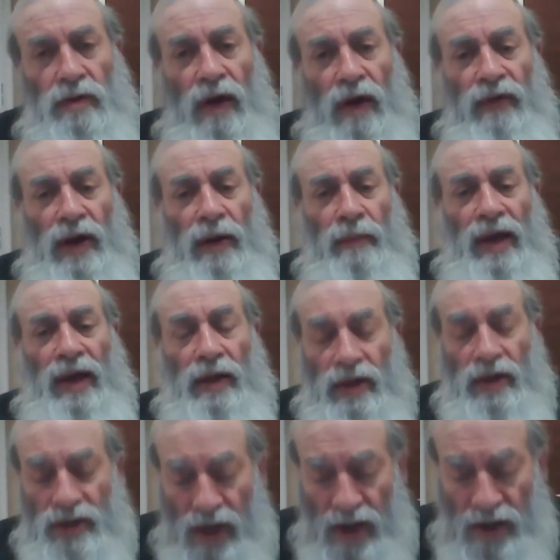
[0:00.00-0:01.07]
David
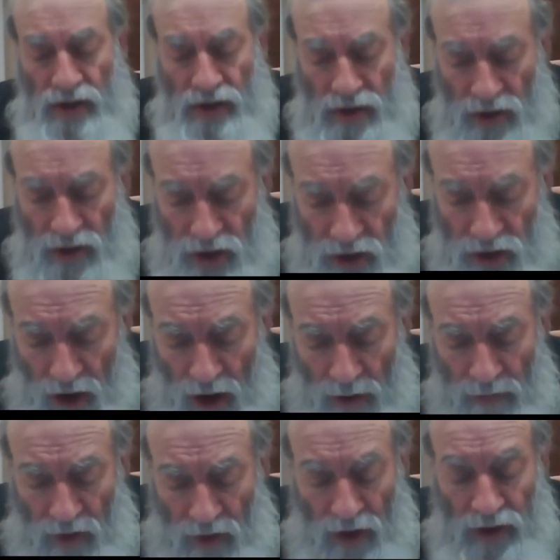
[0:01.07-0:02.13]
HaMelech says,
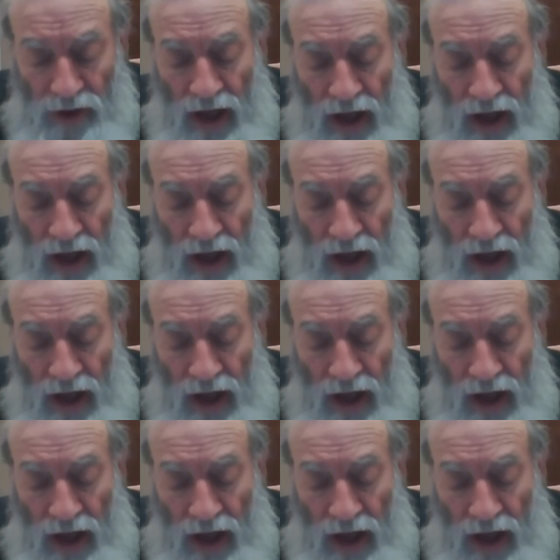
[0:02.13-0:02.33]
Shomra